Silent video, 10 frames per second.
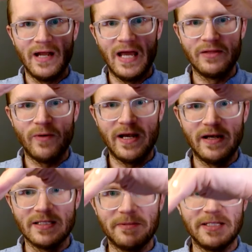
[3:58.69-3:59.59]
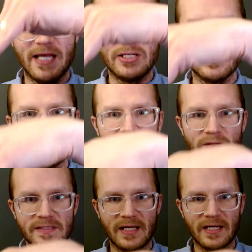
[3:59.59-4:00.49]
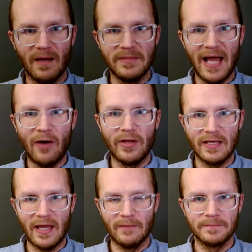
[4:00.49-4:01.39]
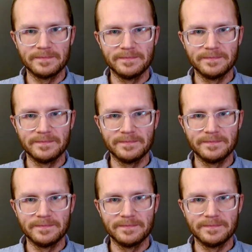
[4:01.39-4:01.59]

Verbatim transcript: and the readiness potential starts to come down again.